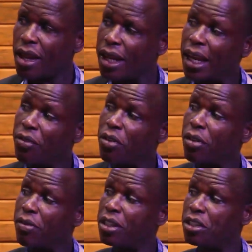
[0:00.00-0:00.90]
the life
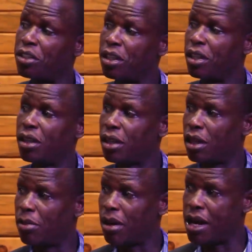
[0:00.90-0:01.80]
of the flesh is in
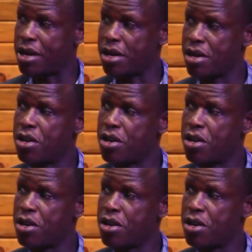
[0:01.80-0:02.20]
the blood.